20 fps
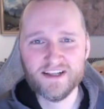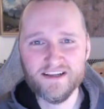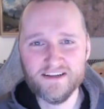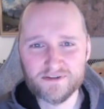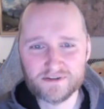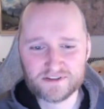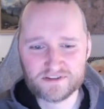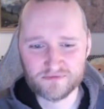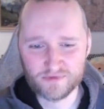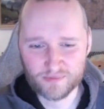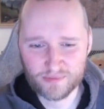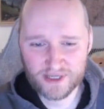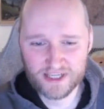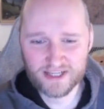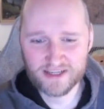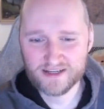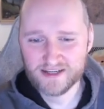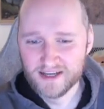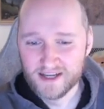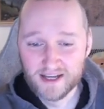leaders would
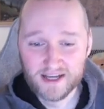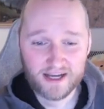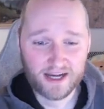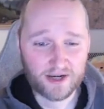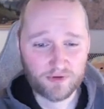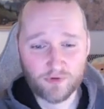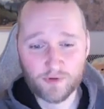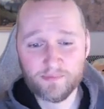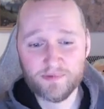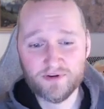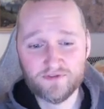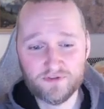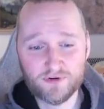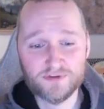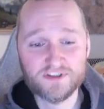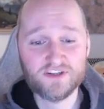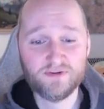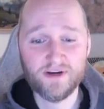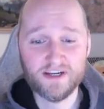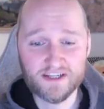be. And it would be, of
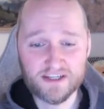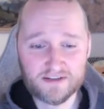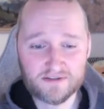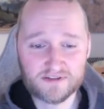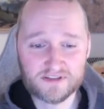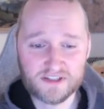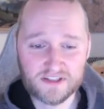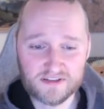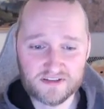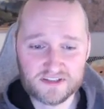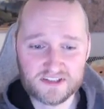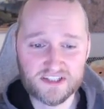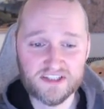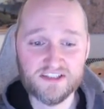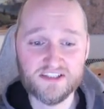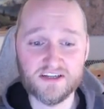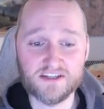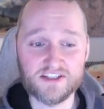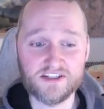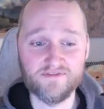course, quite interesting to see
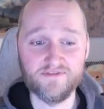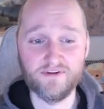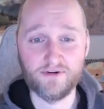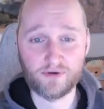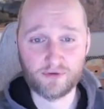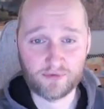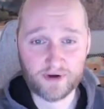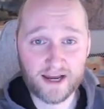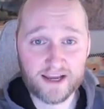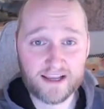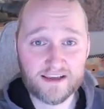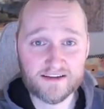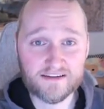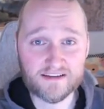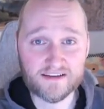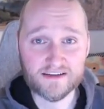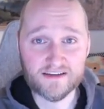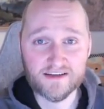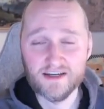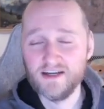such a
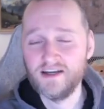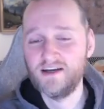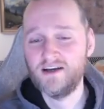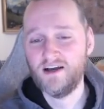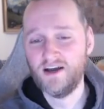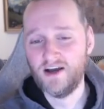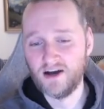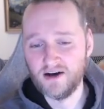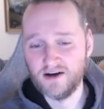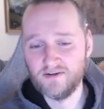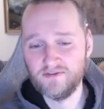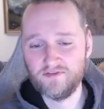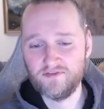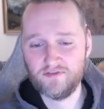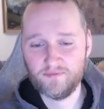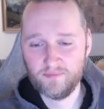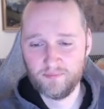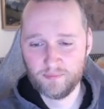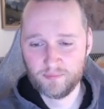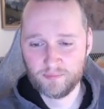variety of